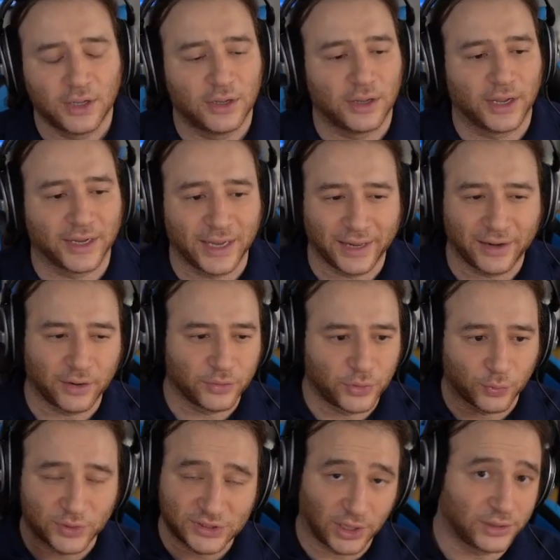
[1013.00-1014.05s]
Again, the
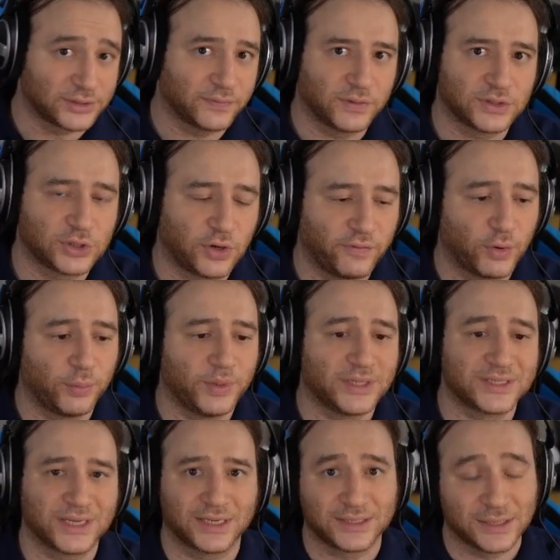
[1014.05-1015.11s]
results of the survey will be
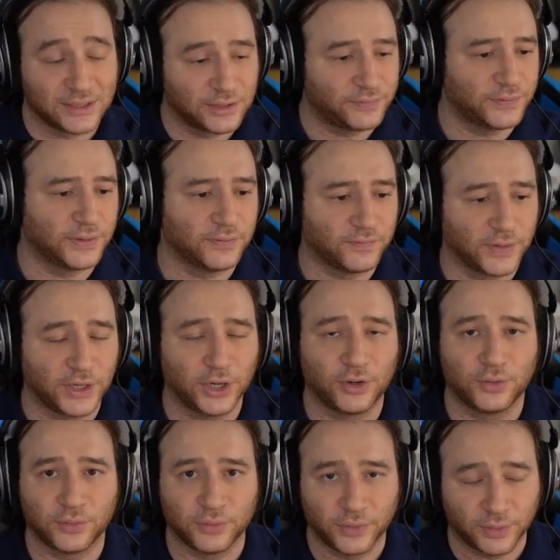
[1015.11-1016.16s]
discussed in a different
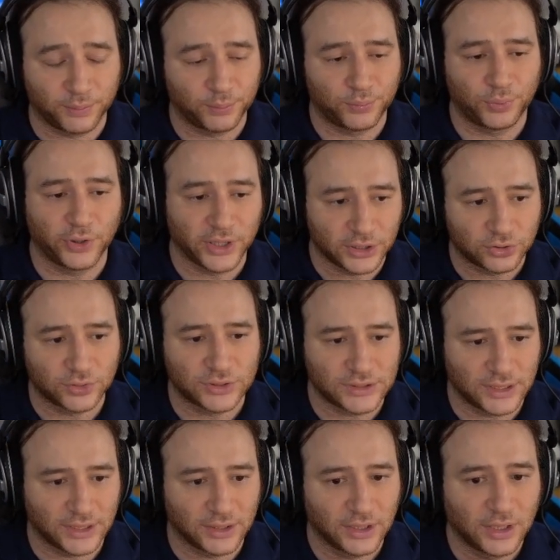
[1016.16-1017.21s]
video. They're pretty
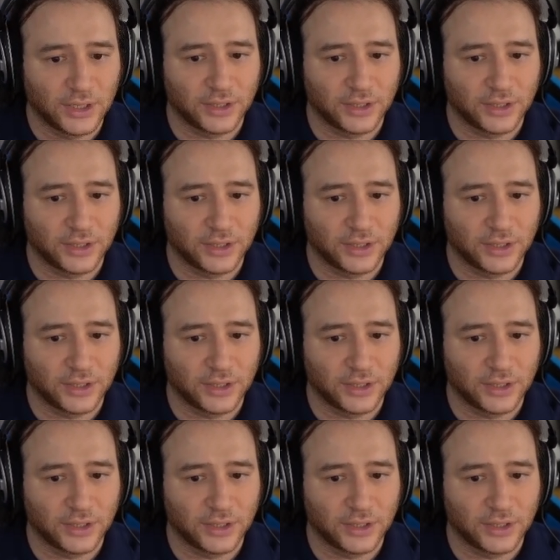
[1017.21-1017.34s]
interesting.